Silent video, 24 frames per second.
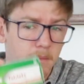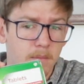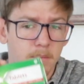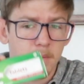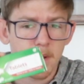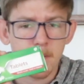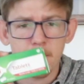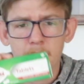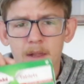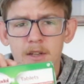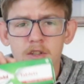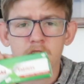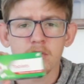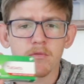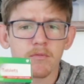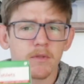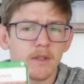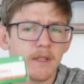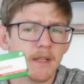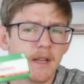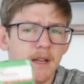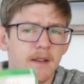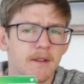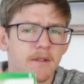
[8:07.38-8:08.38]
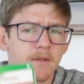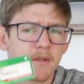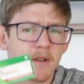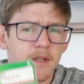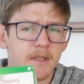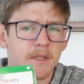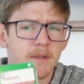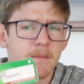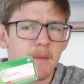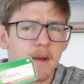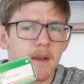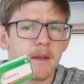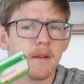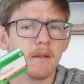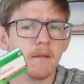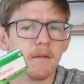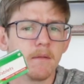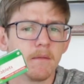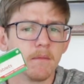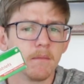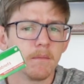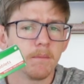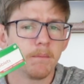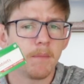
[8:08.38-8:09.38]
People actually really underestimate
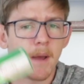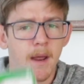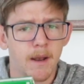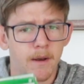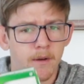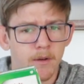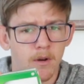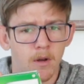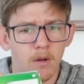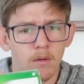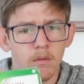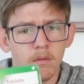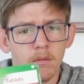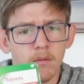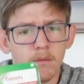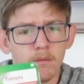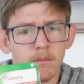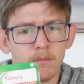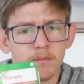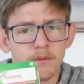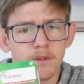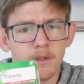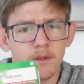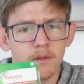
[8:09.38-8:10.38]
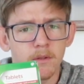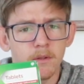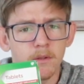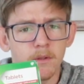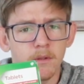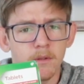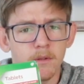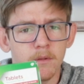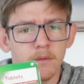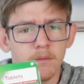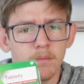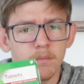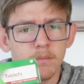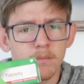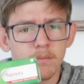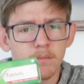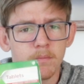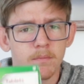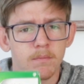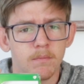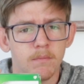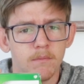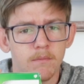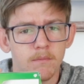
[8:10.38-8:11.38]
Panadol to
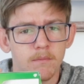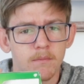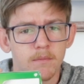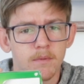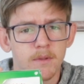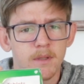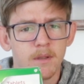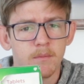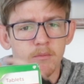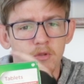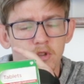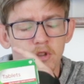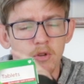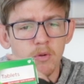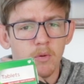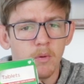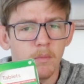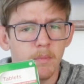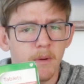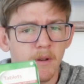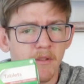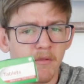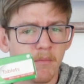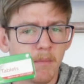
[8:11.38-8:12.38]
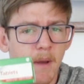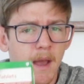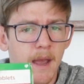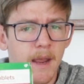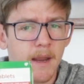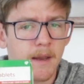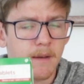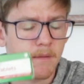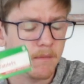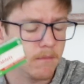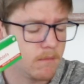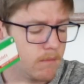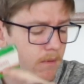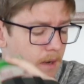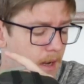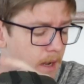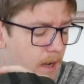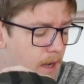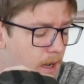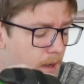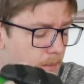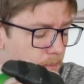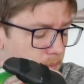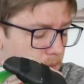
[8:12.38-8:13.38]
subdue a bit of pain,
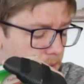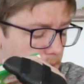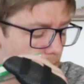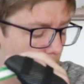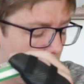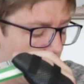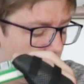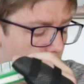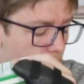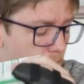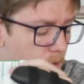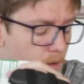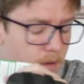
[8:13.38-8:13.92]
so